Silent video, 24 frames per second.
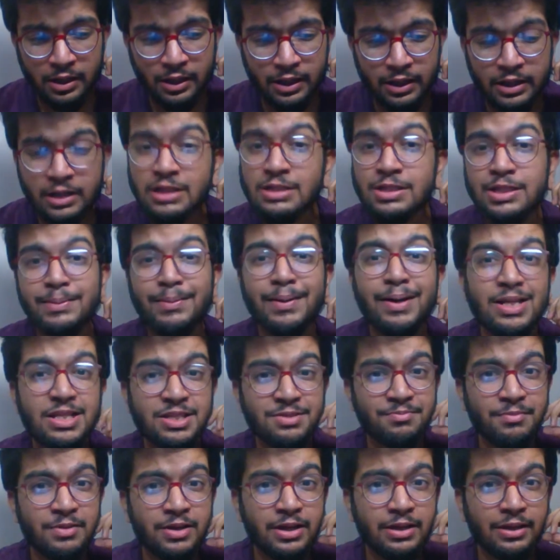in this last
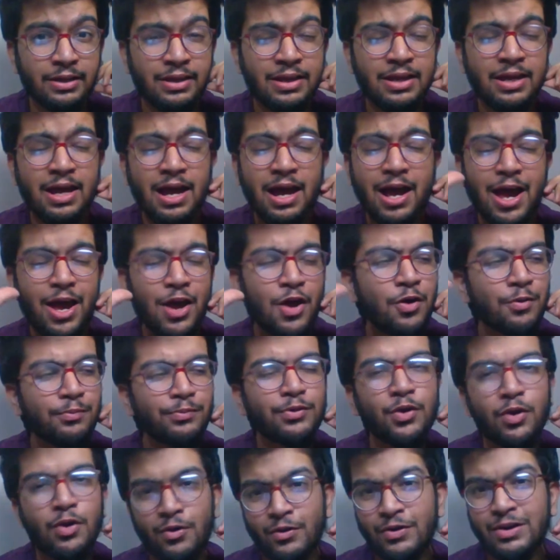month. I hope
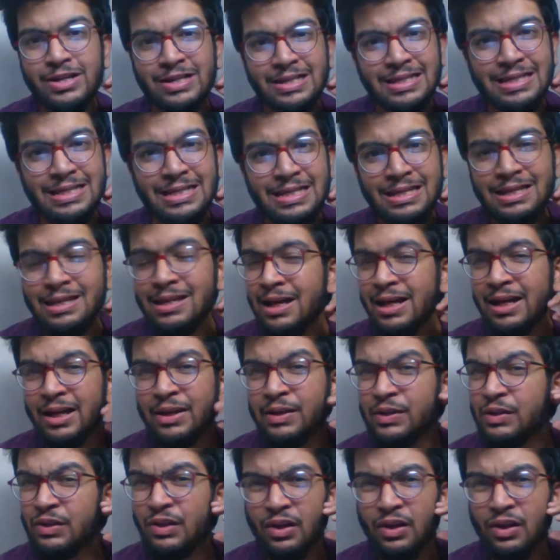the quarantine and